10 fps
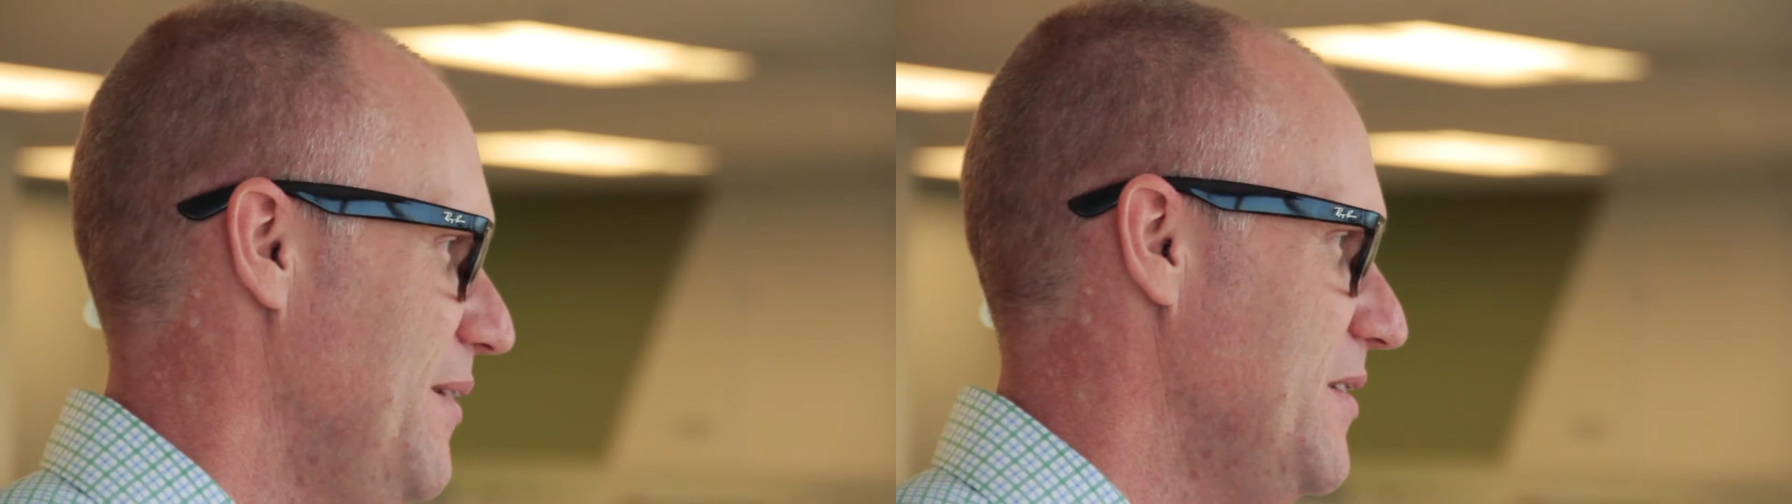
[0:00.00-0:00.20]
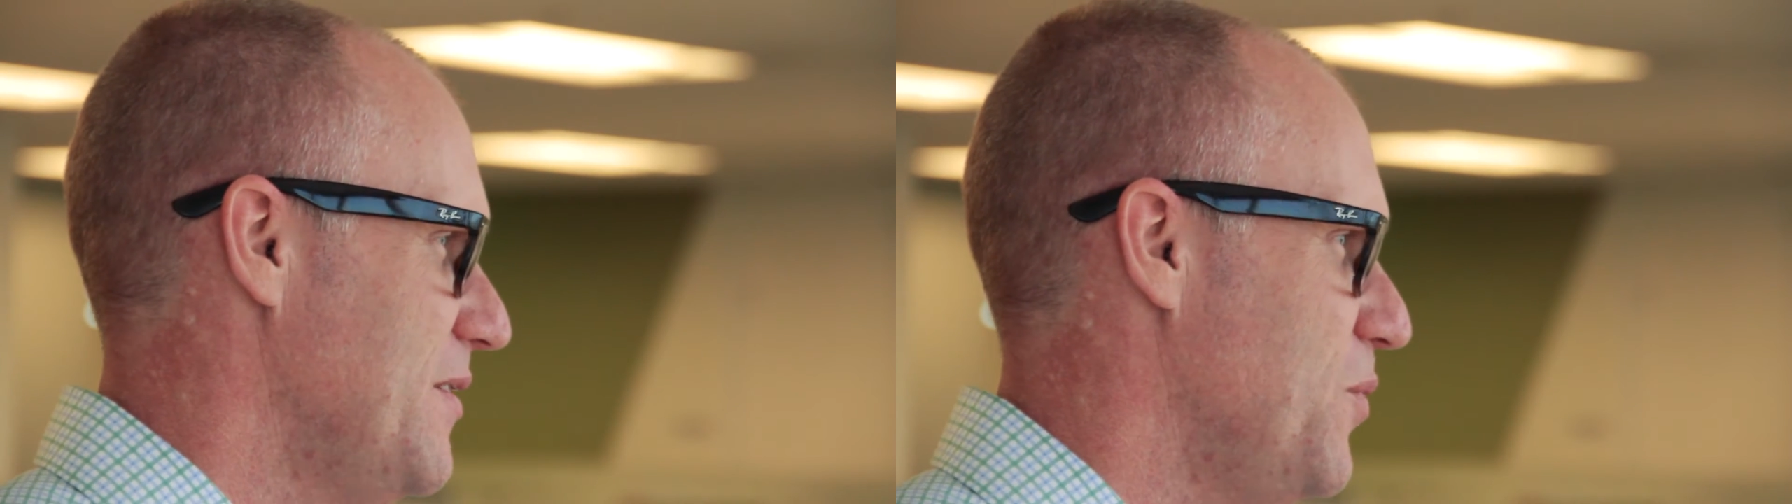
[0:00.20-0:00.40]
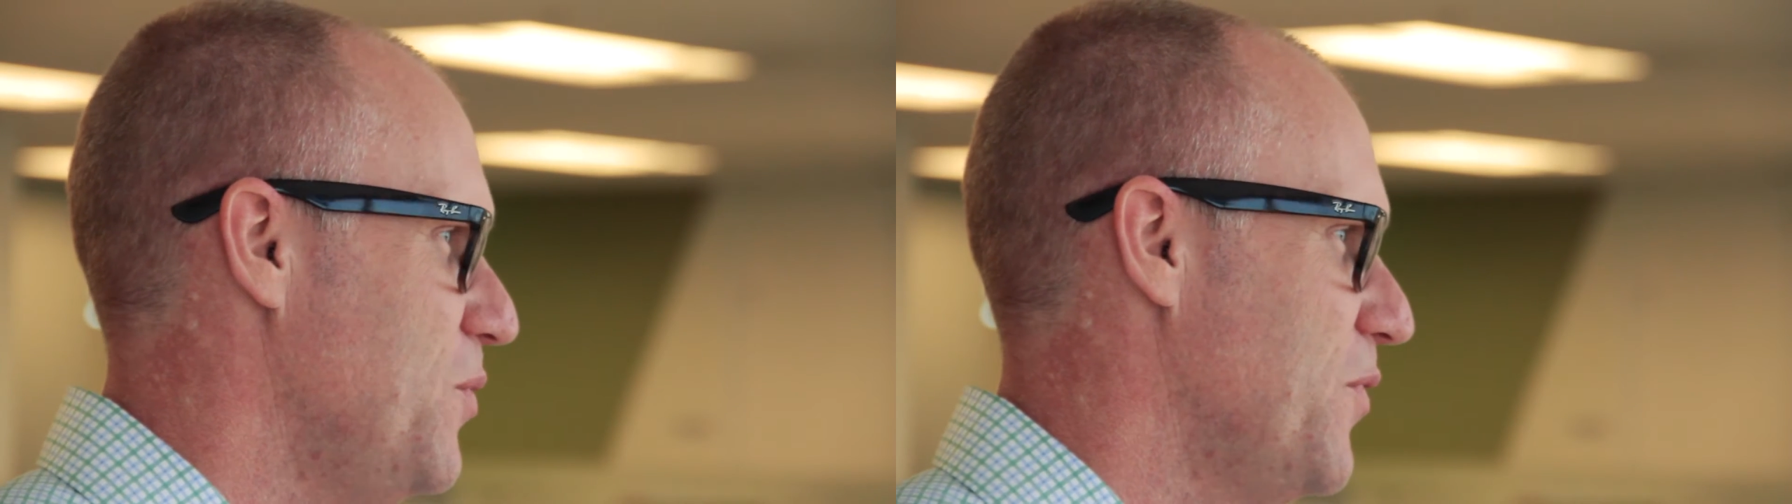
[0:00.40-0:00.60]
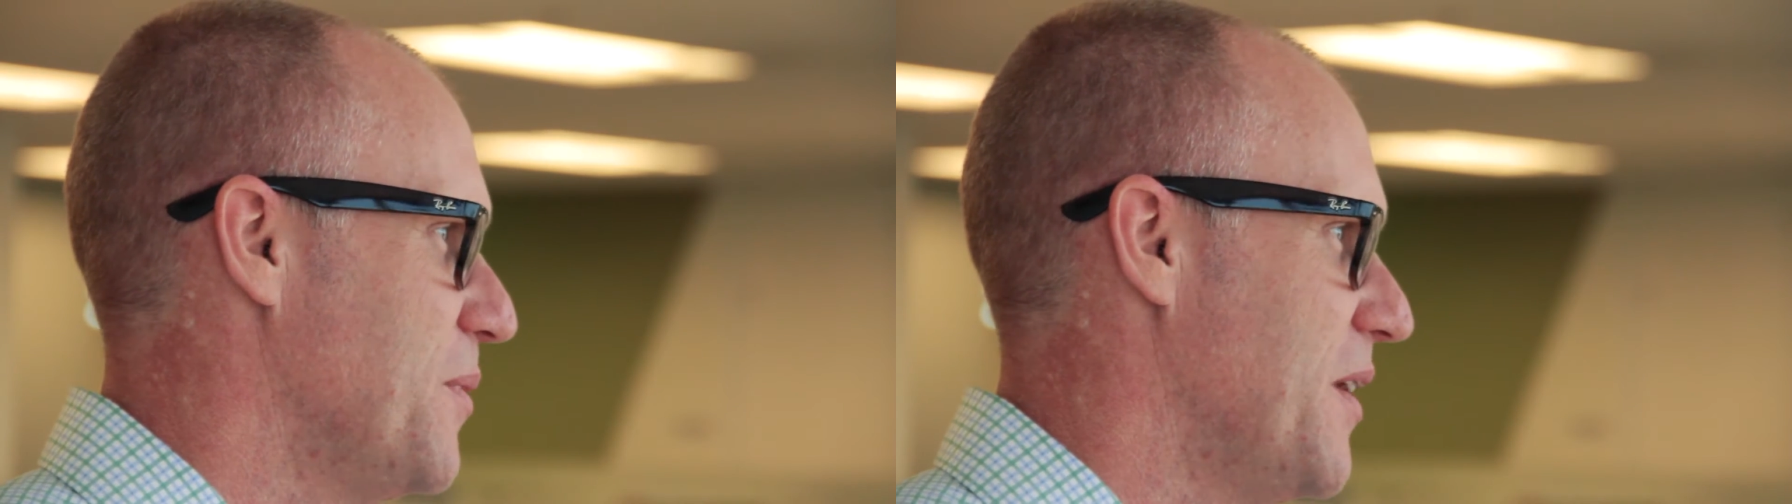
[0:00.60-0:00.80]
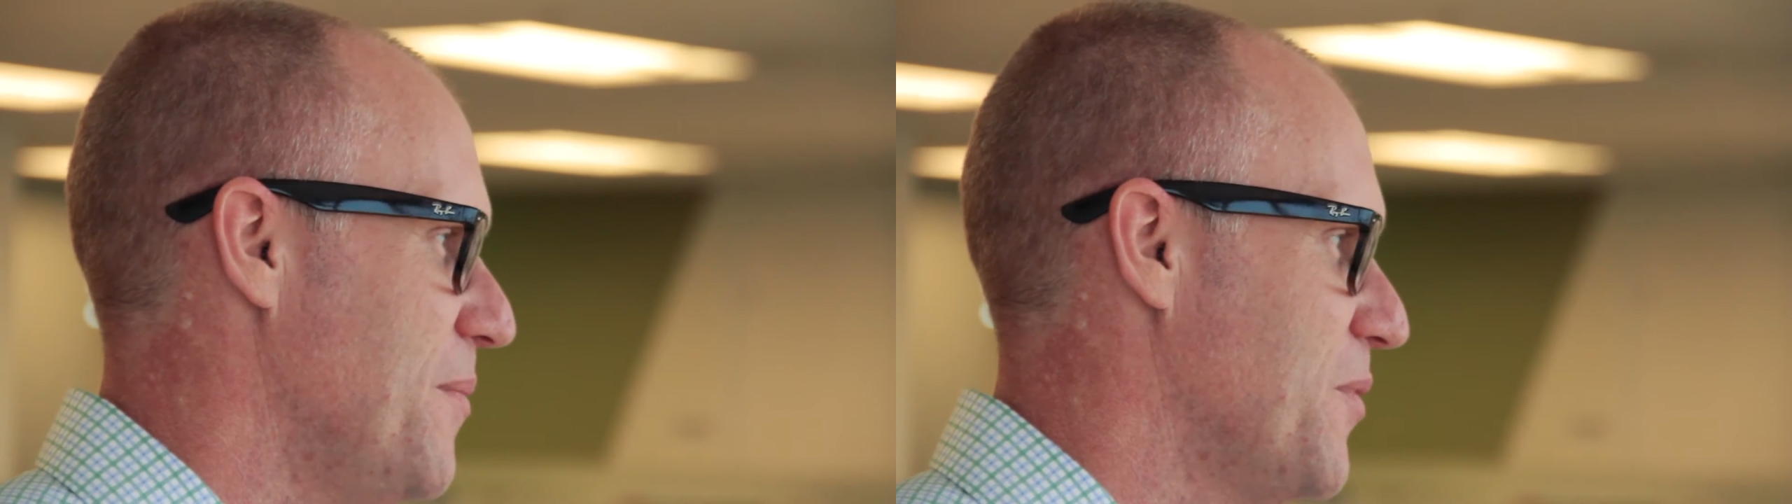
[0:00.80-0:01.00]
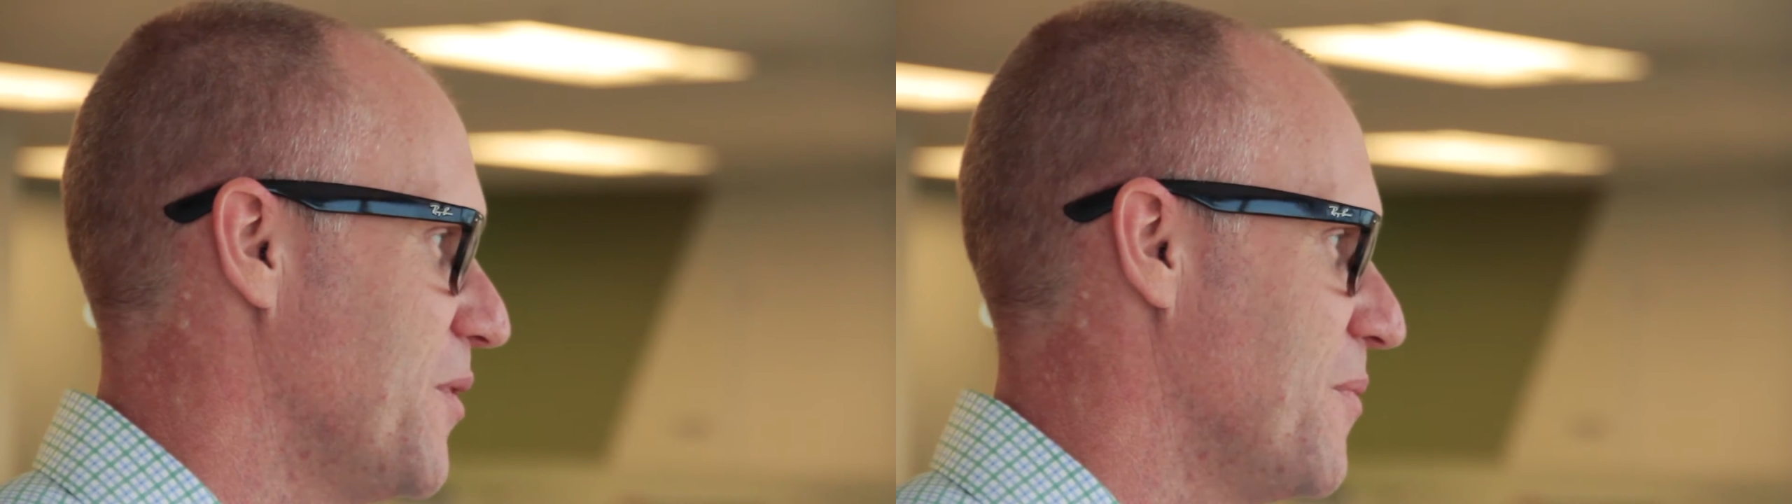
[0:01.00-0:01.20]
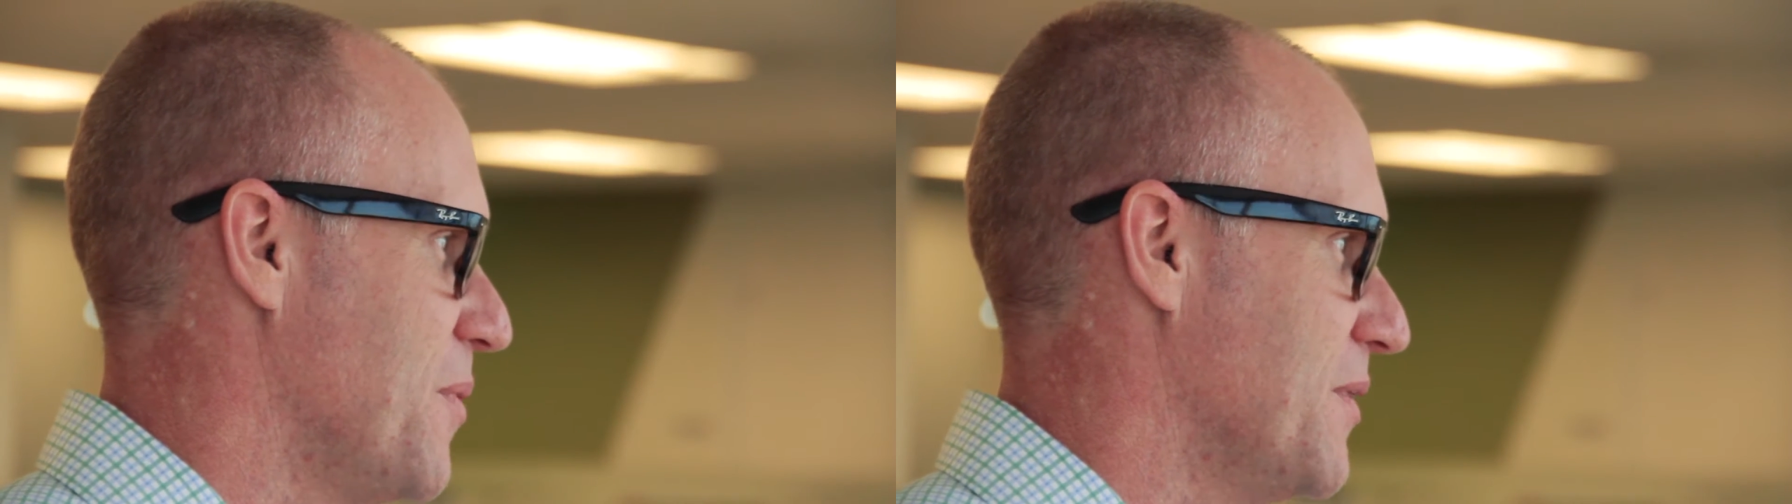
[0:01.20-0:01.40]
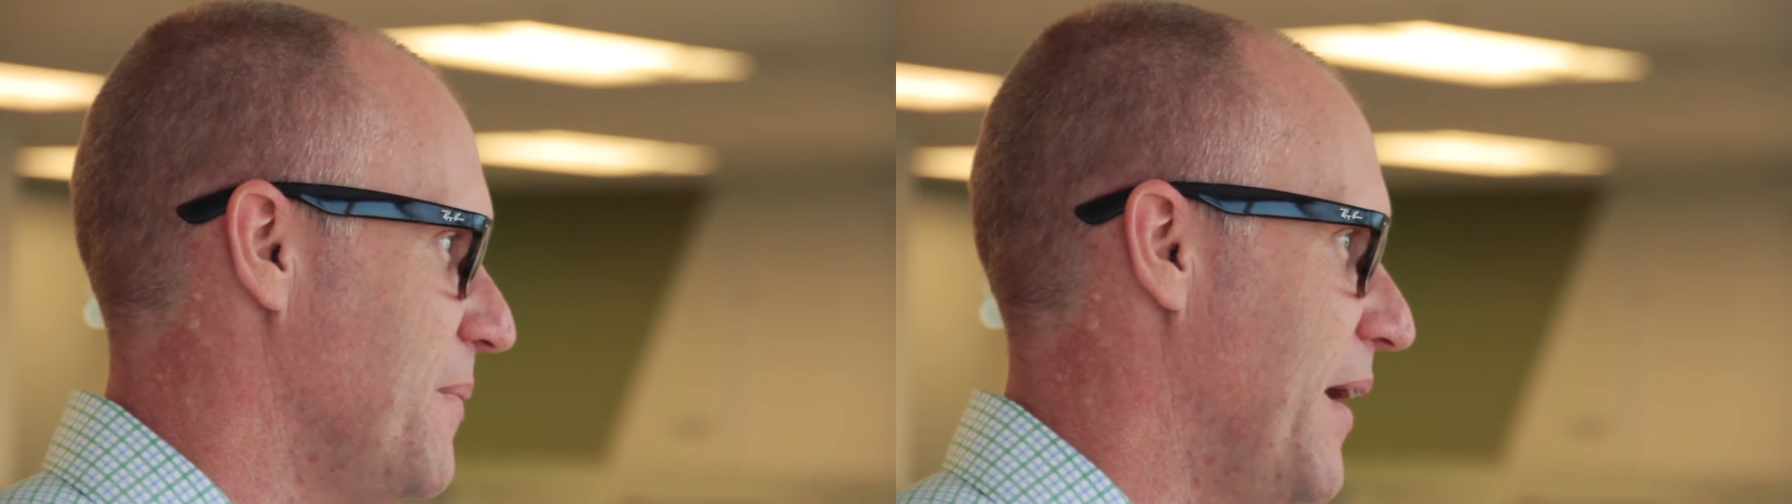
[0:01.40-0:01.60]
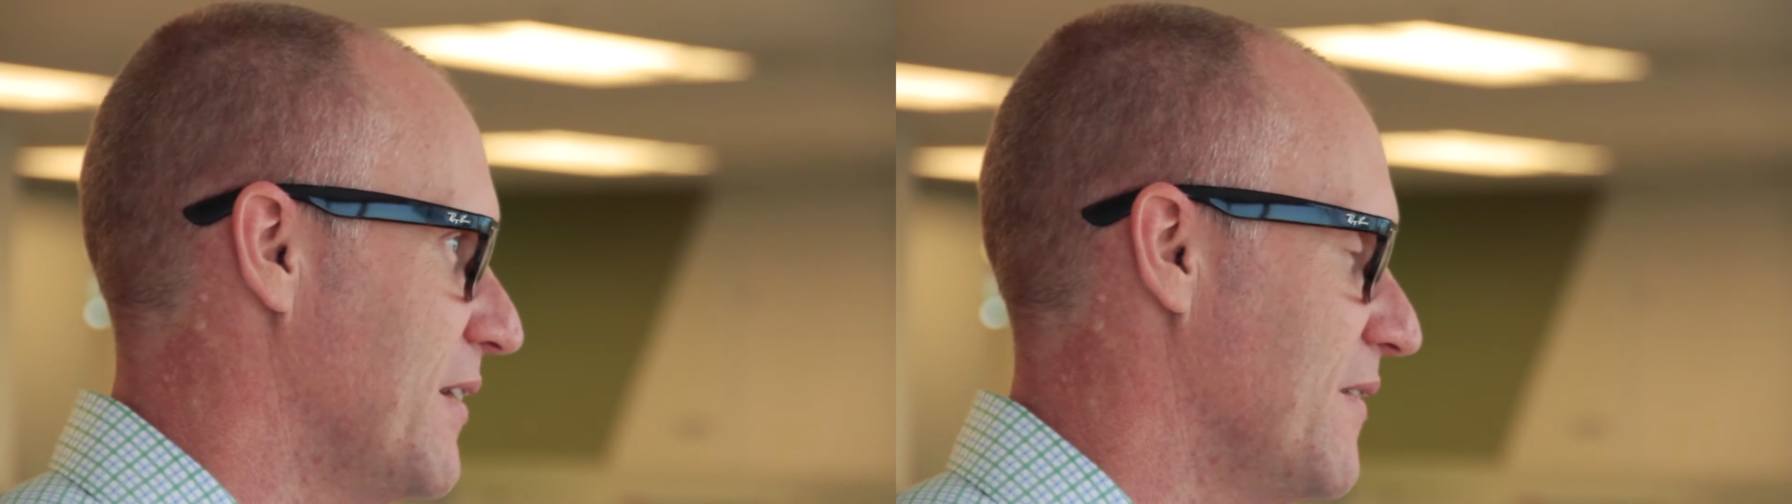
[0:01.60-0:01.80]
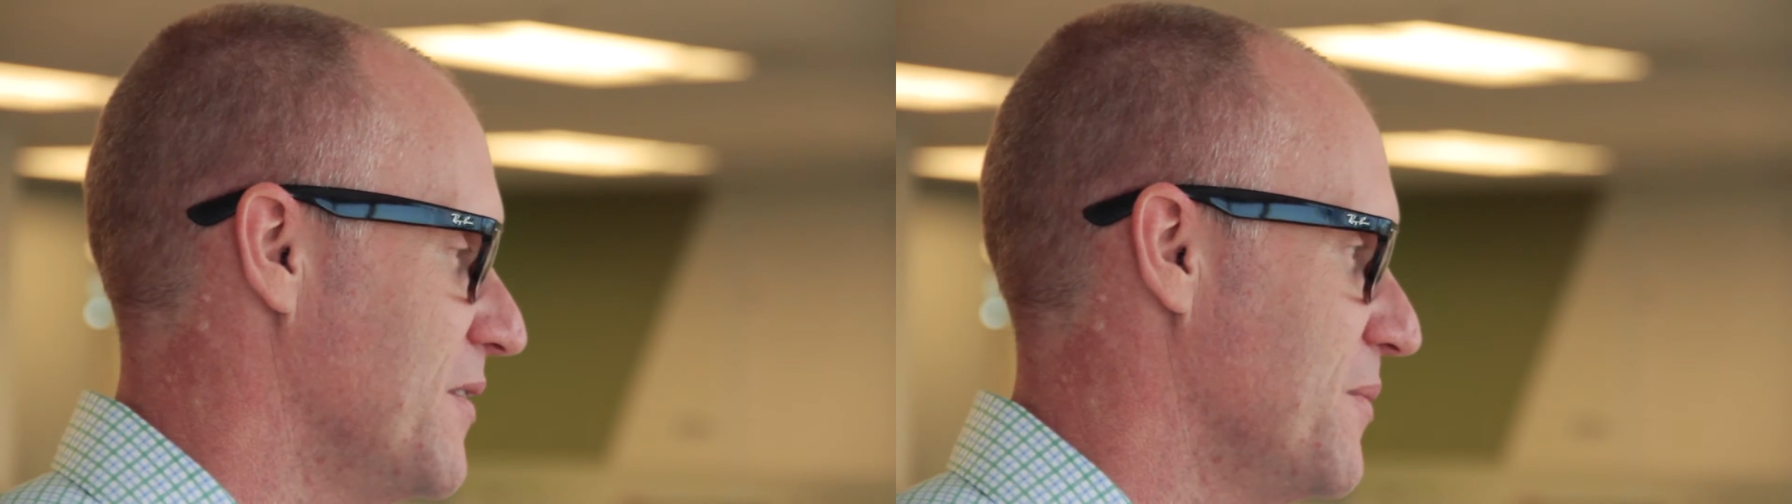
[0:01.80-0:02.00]
it was cool from a number of
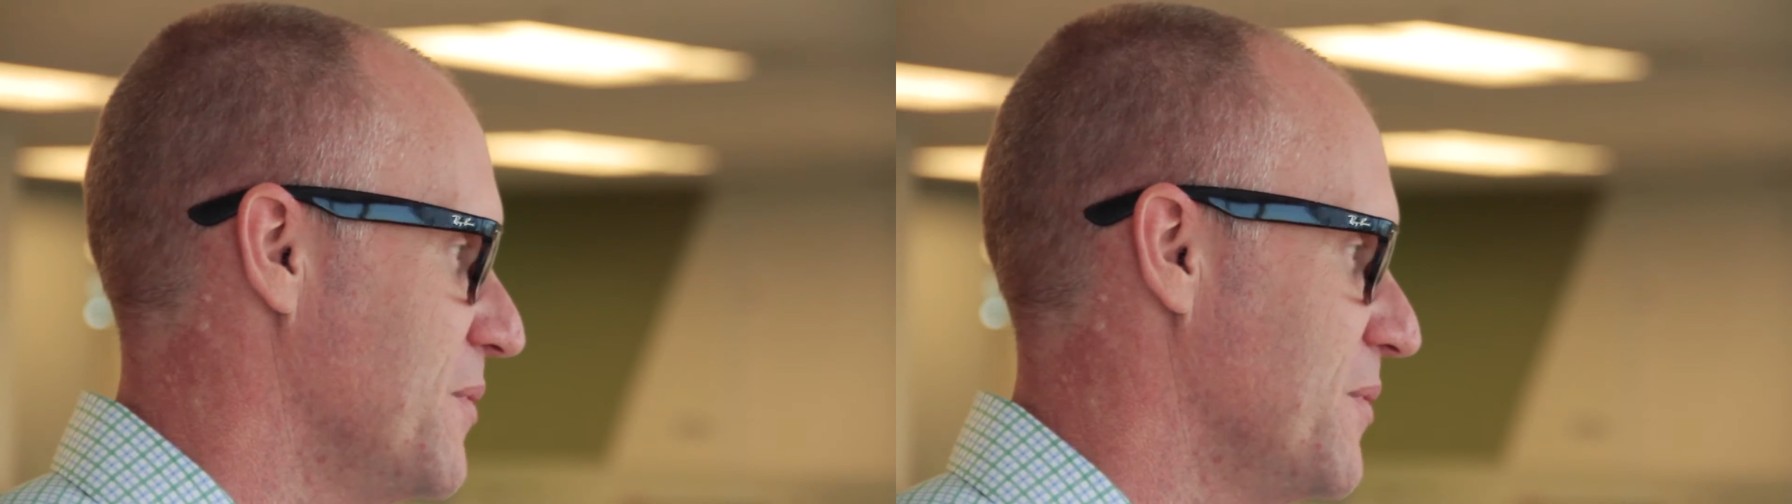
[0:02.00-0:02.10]
perspectives.